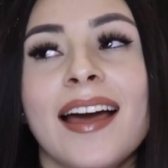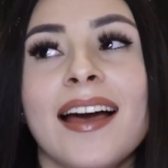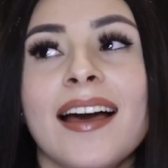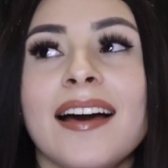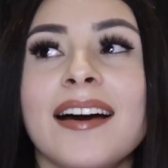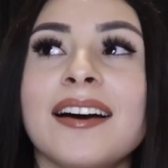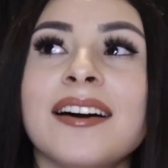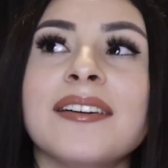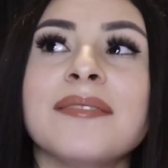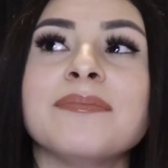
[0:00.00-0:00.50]

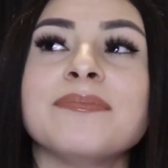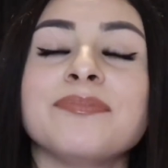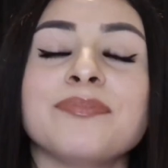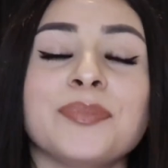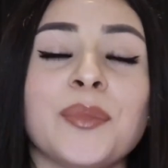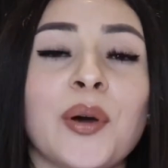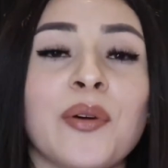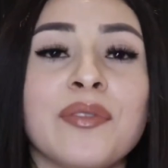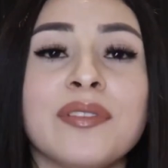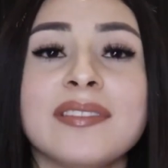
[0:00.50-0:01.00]

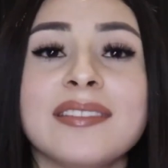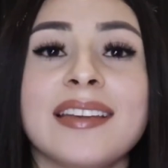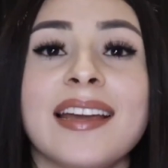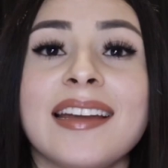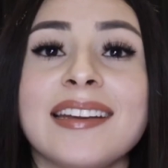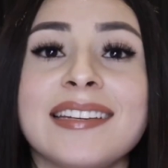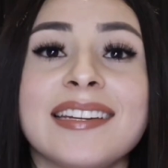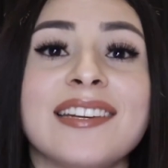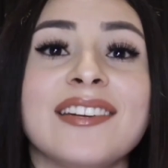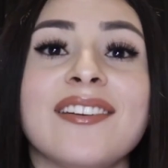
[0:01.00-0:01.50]
Obviously
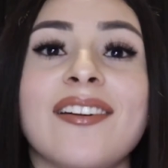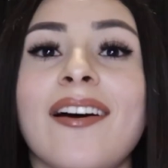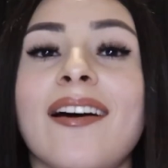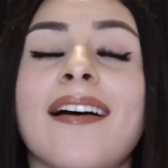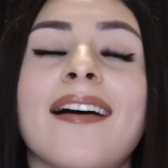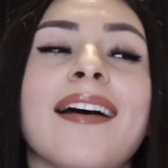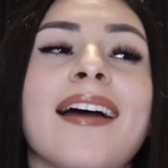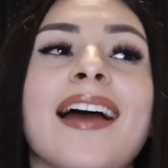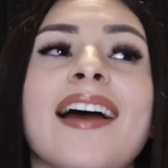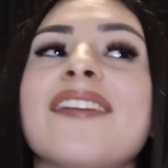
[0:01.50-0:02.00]
I did
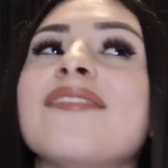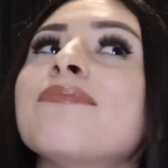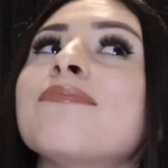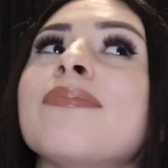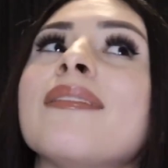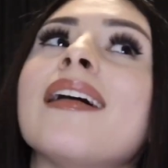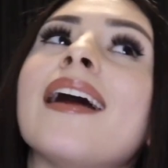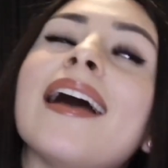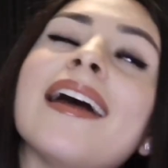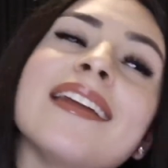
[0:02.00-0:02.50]
not have
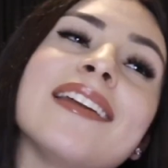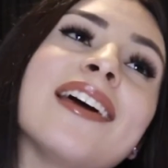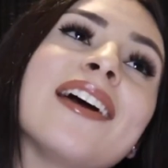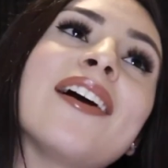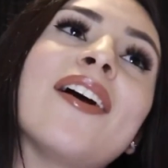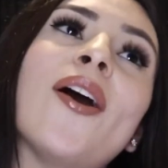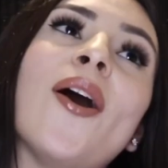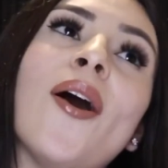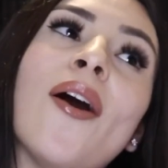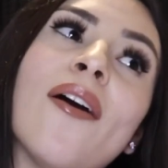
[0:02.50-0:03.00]
planned
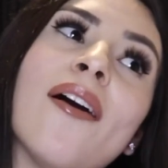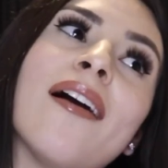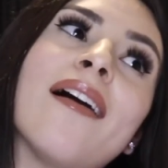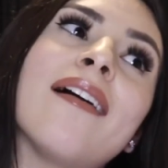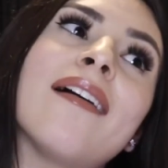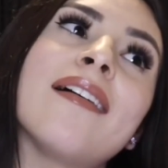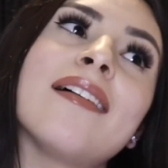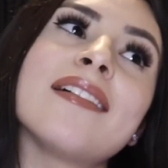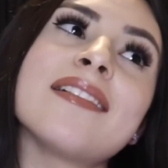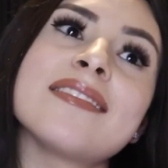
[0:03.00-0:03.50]
at
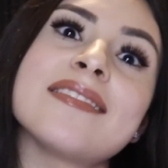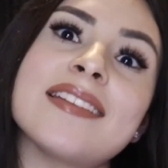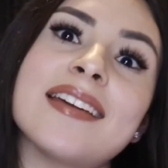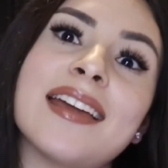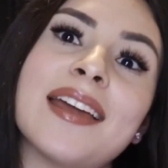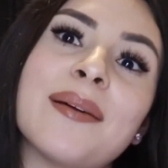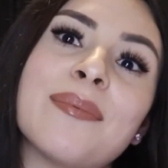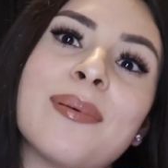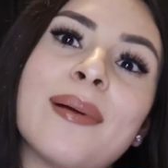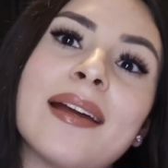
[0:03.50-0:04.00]
all to
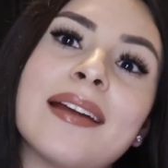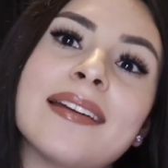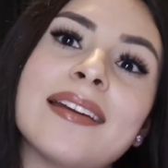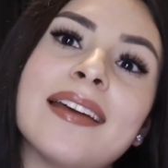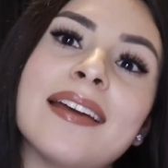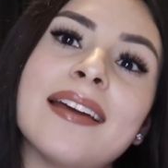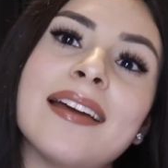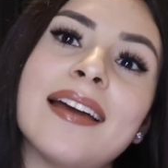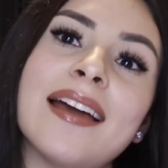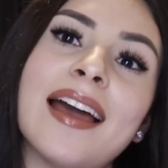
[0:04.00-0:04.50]
get
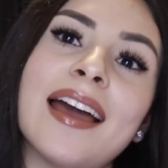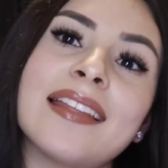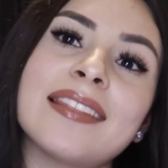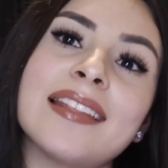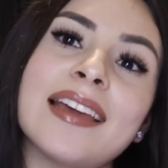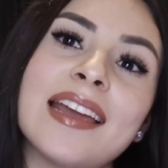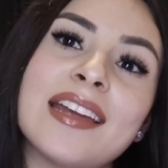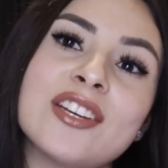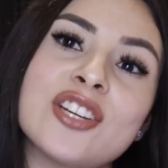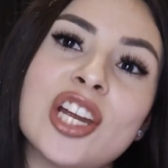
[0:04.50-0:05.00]
pregnant at
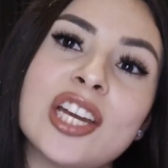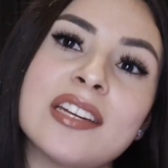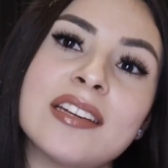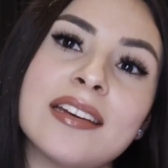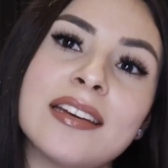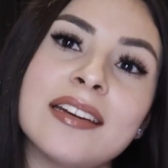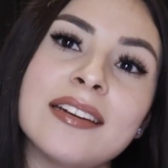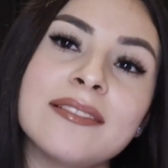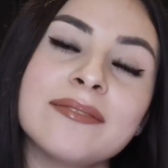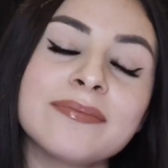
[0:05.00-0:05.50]
the age I
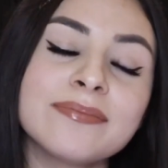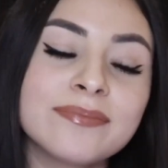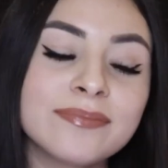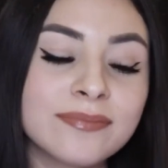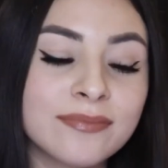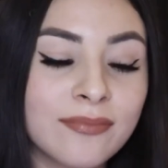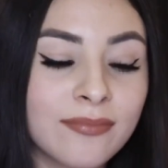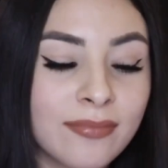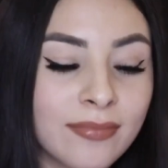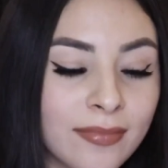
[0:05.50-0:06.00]
did.
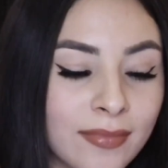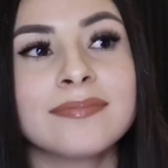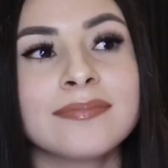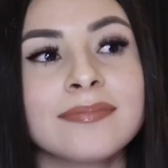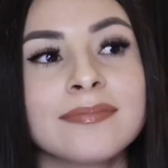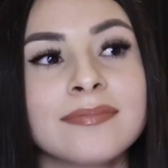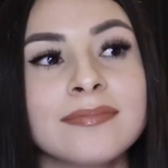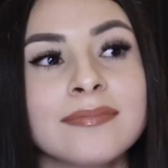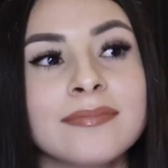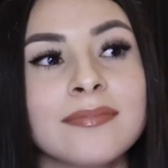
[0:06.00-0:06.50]

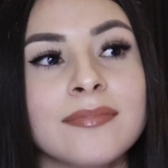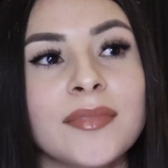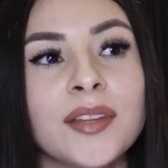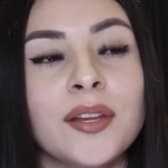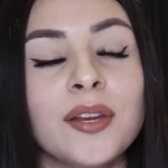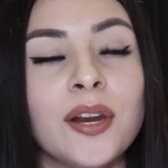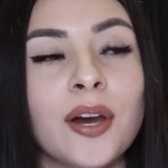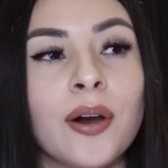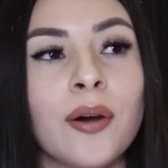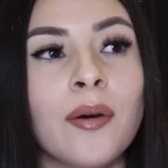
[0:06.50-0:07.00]

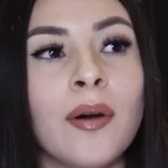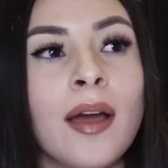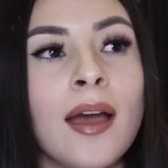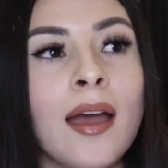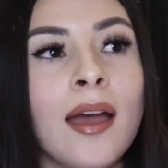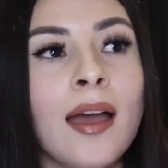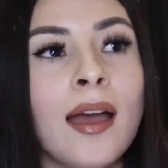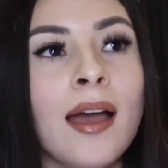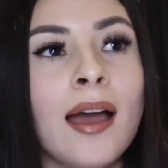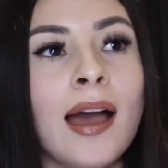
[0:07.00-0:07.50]
You know,
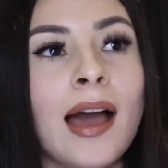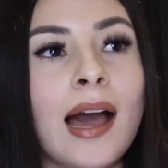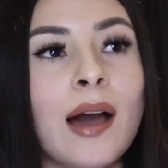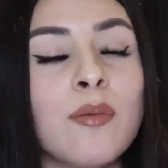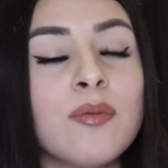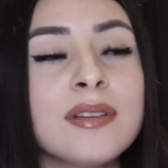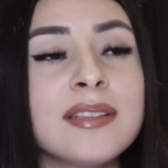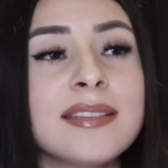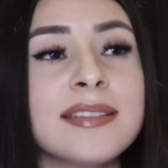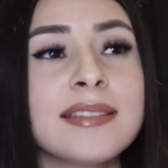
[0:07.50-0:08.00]
I
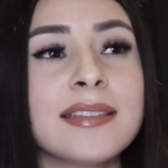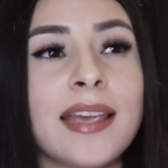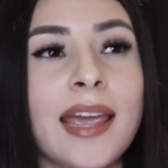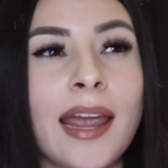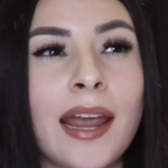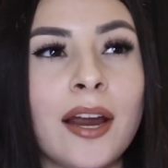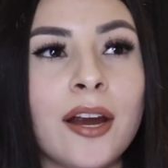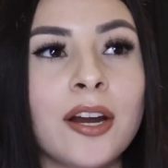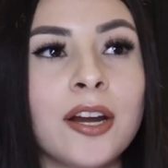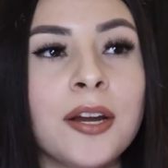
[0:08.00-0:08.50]
was
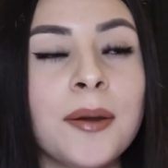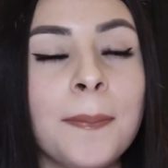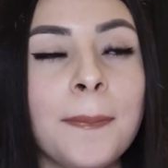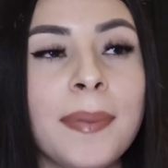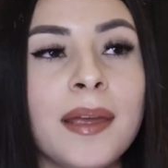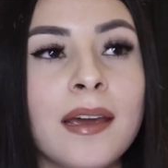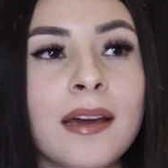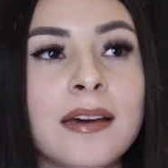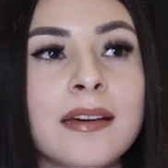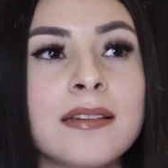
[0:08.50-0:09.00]
scared
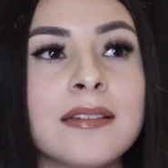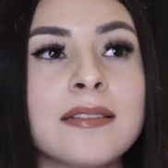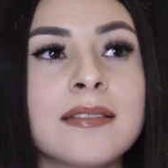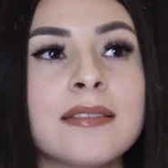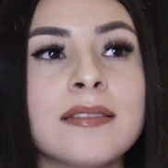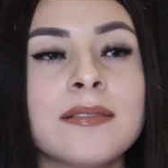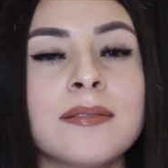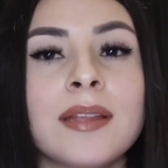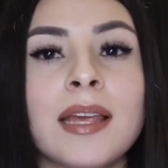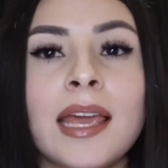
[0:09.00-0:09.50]

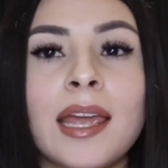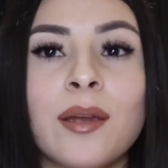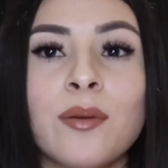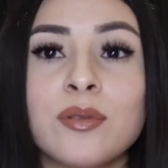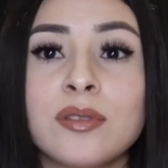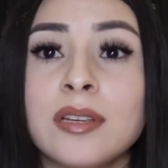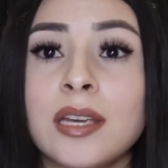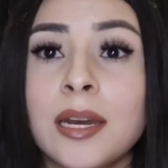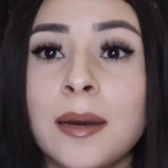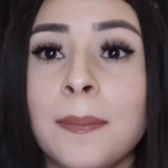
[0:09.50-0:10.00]
because he
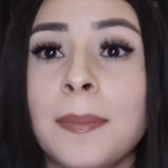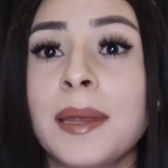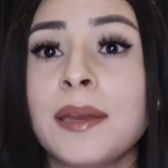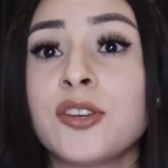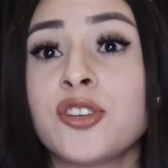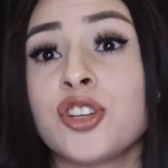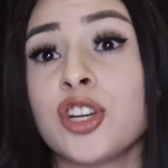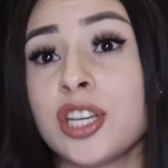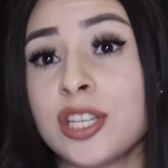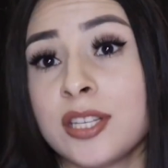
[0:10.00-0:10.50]
was gonna be
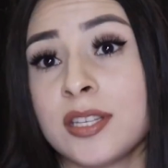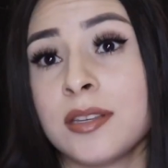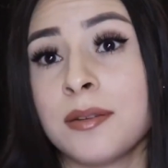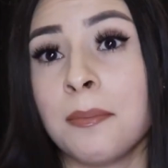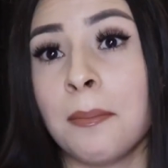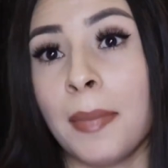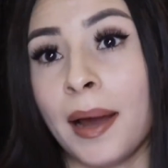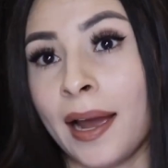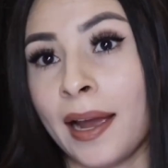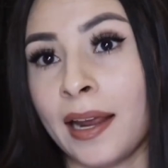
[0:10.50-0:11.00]
just
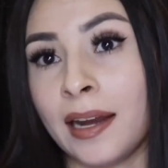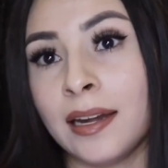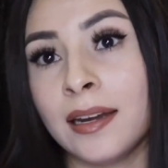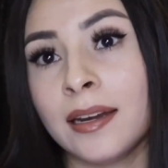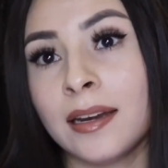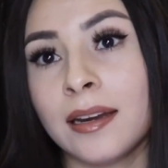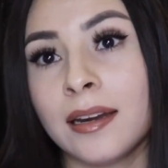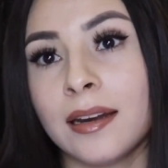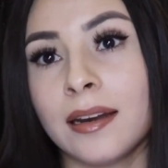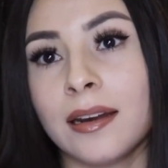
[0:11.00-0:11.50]

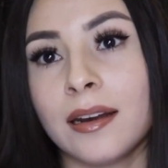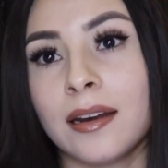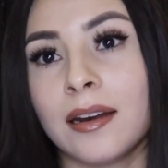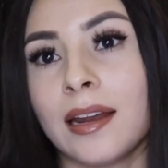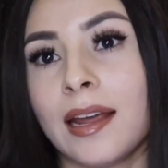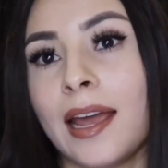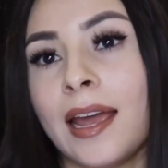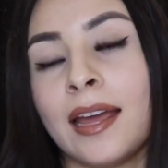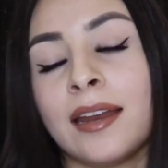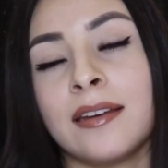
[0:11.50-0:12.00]
mine
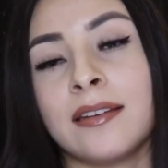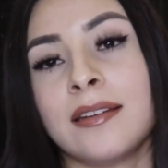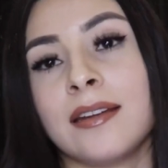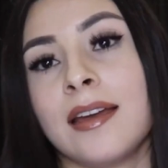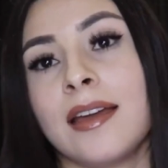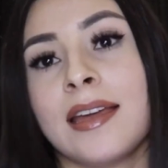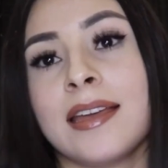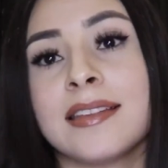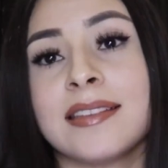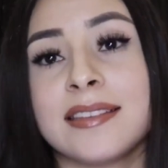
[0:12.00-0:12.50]
and
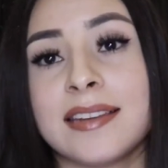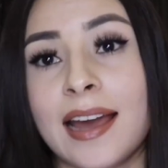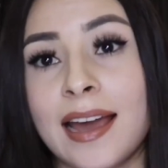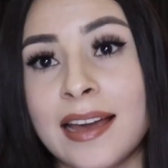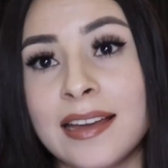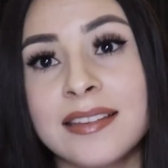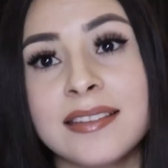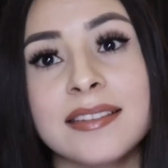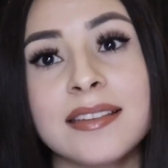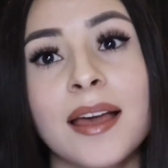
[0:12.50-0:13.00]
his
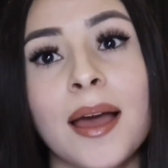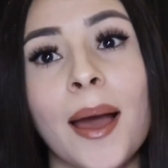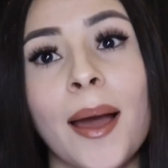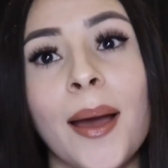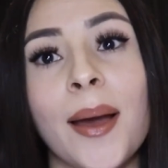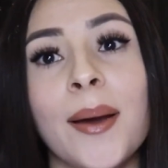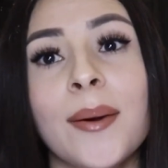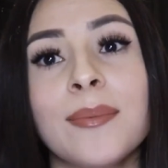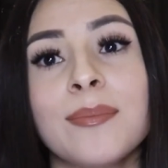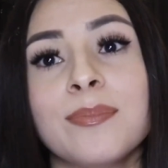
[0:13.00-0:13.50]
dad's,
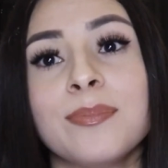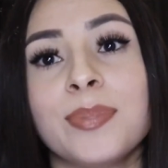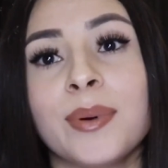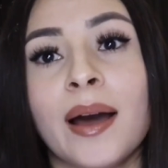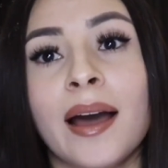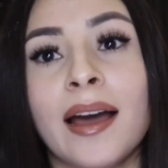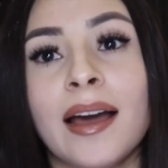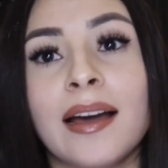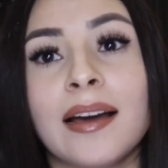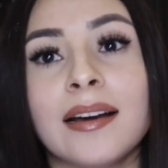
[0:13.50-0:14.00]

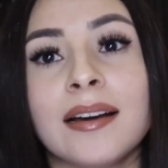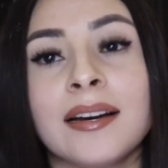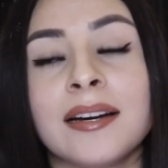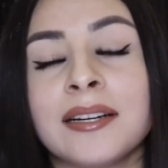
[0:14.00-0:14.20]
but